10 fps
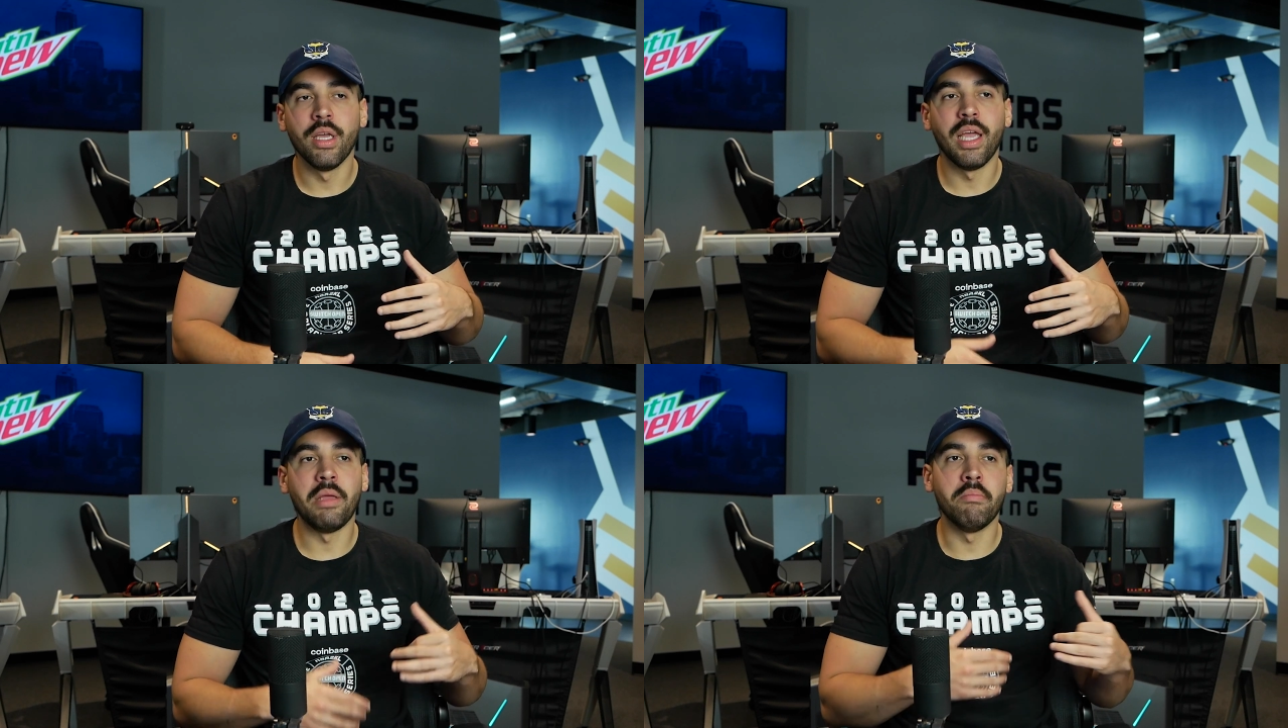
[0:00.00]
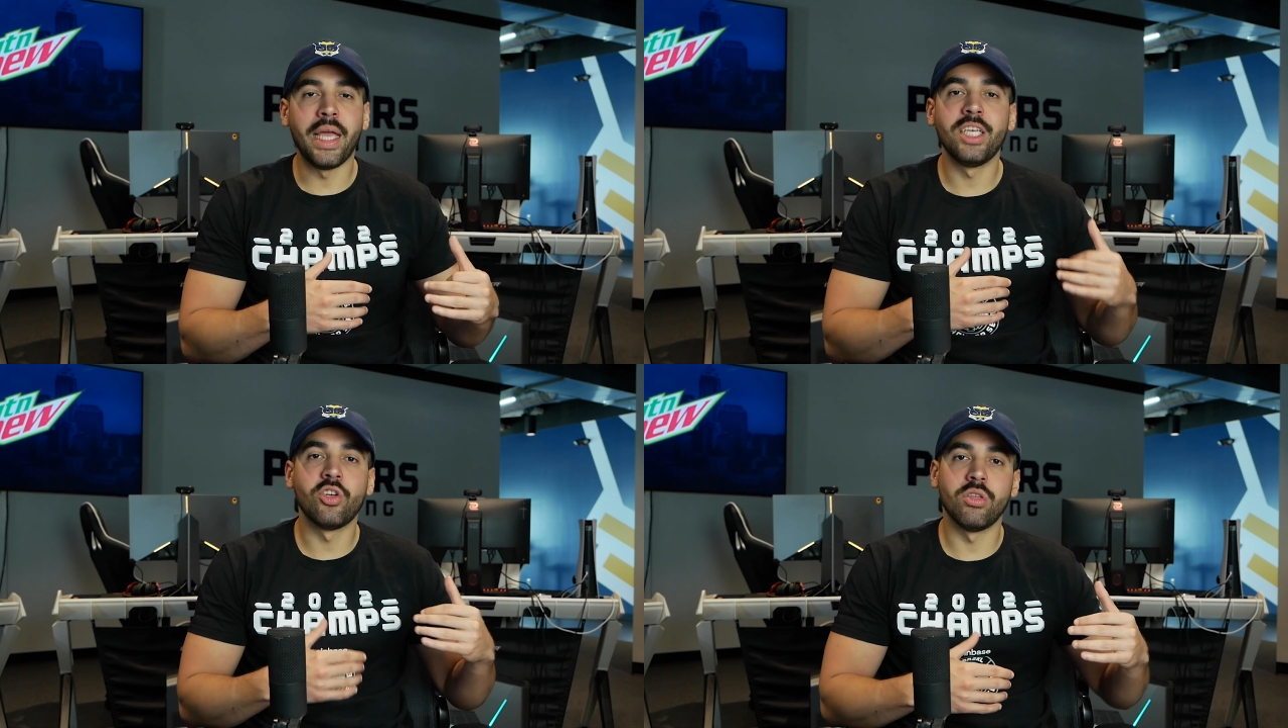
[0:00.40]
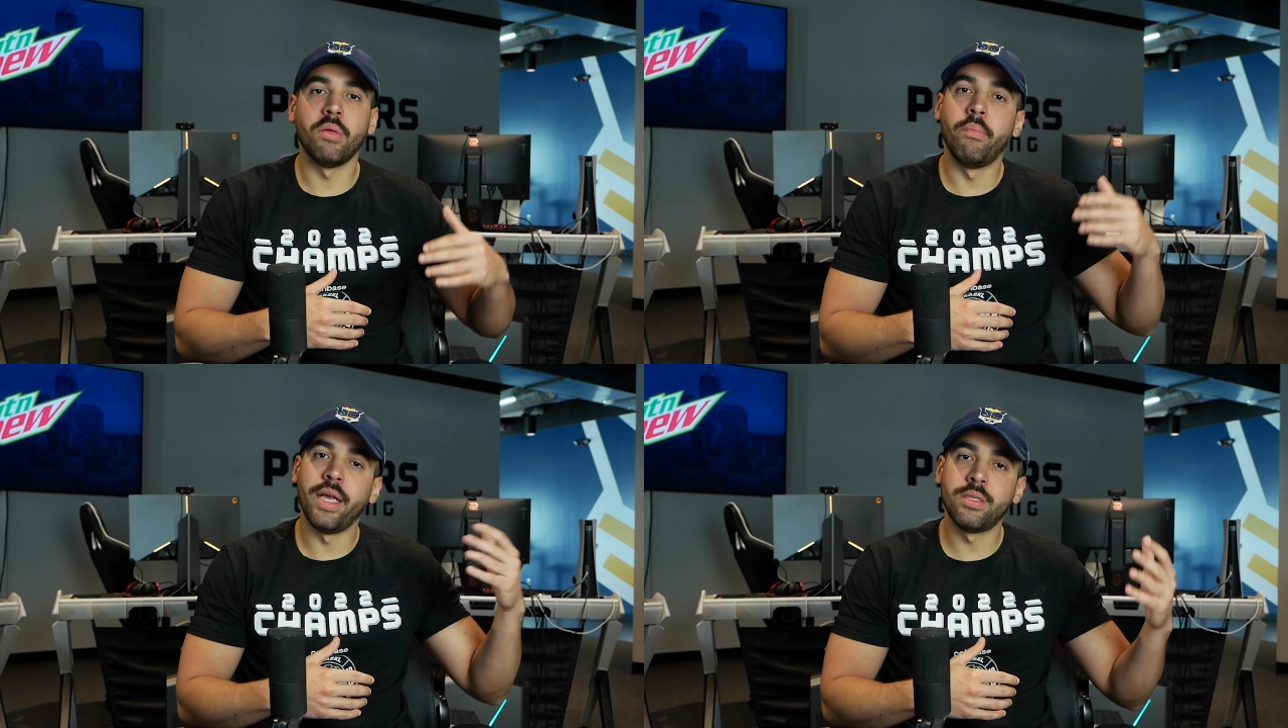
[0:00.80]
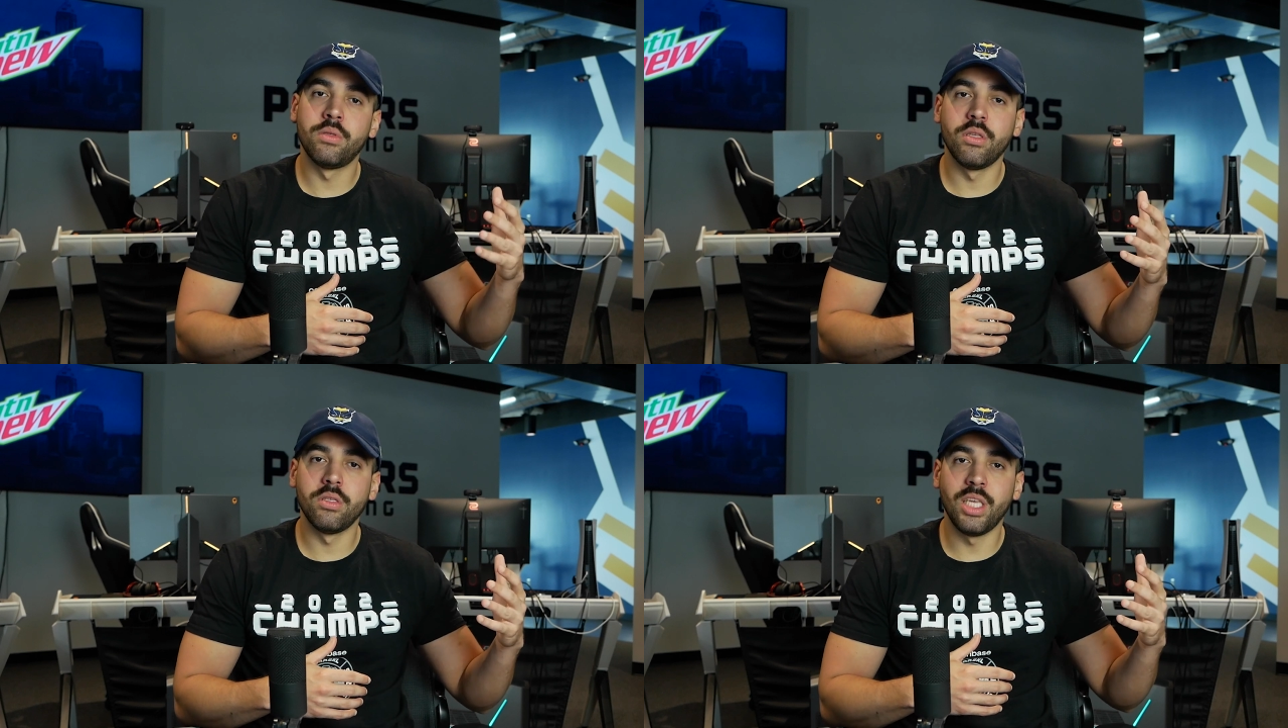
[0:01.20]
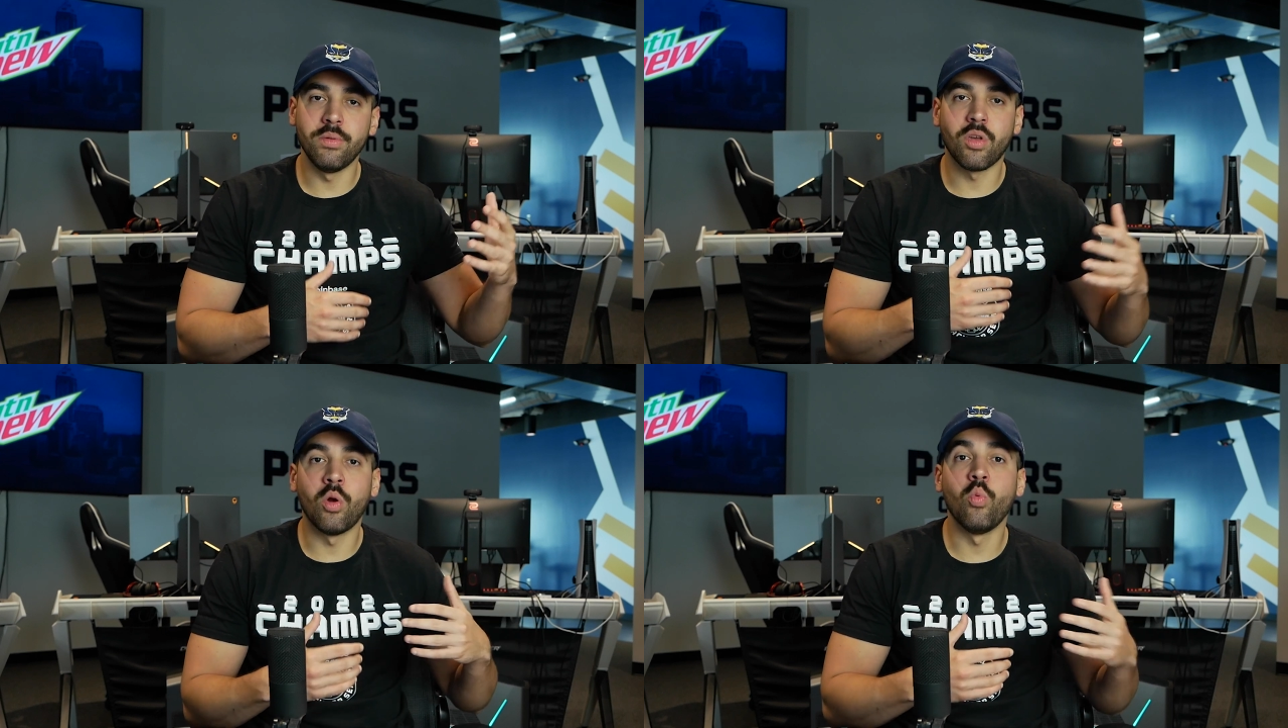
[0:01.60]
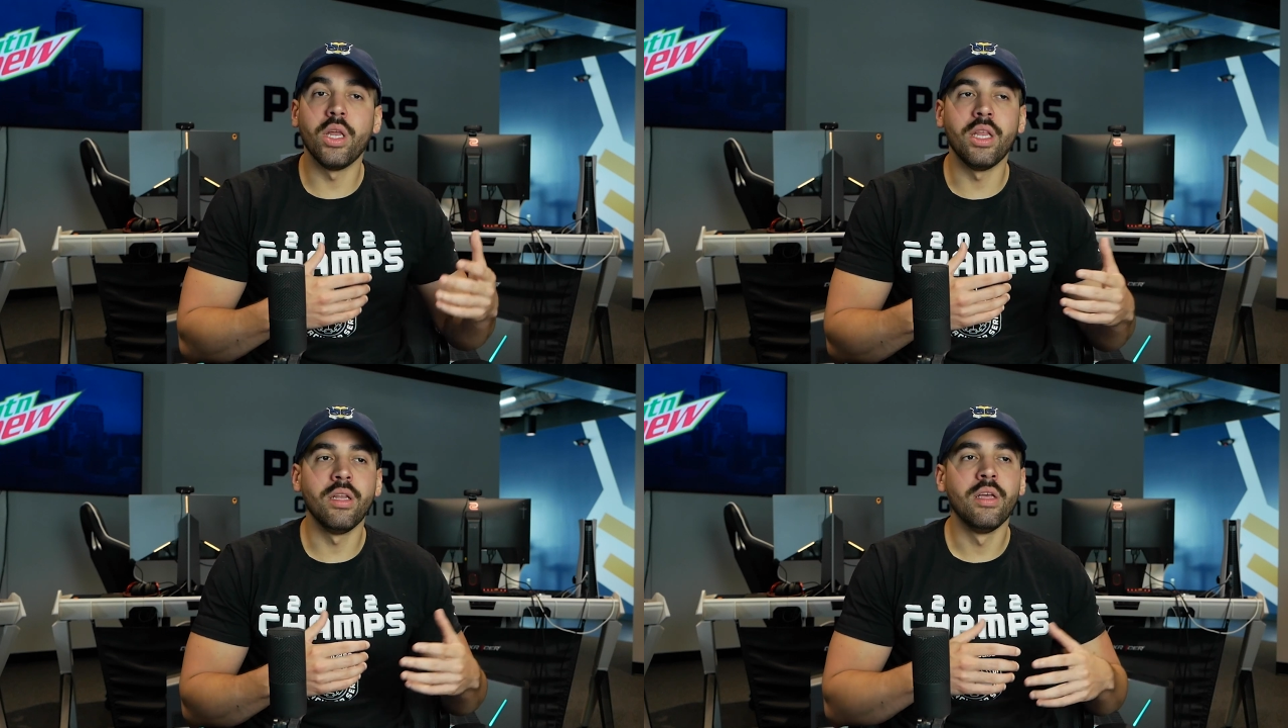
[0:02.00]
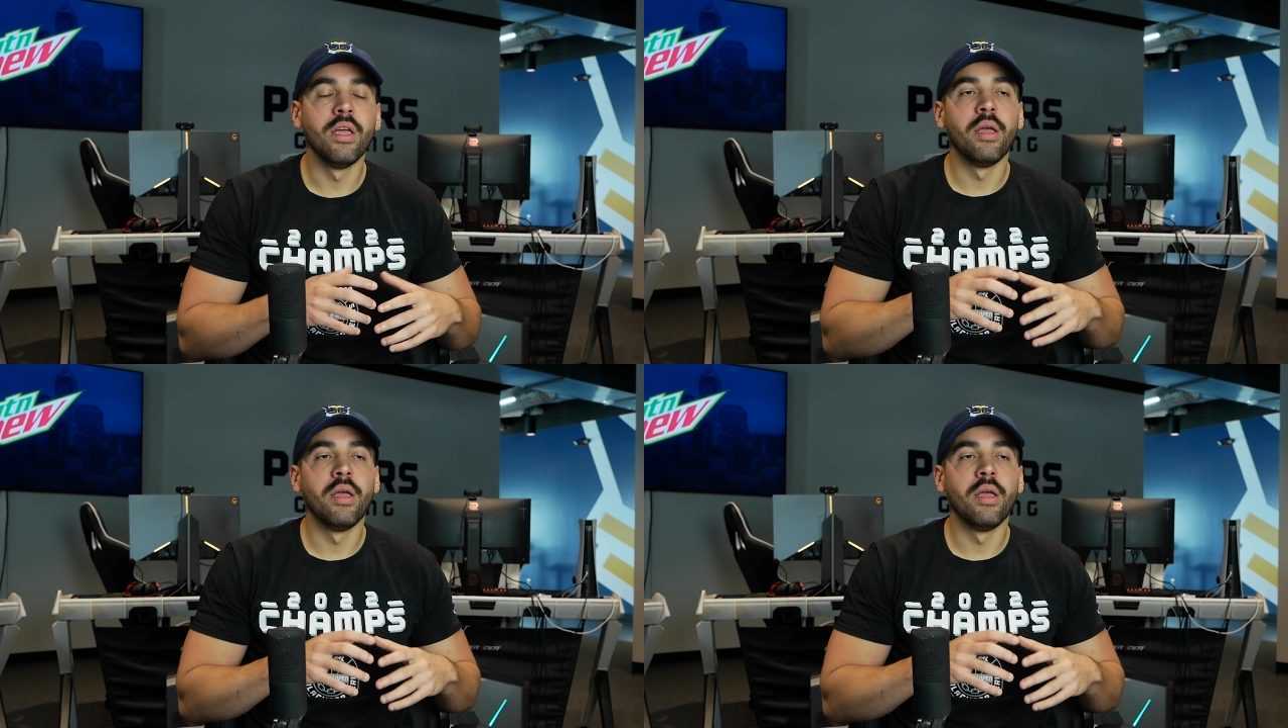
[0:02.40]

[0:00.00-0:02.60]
and make sure the best teams are winning.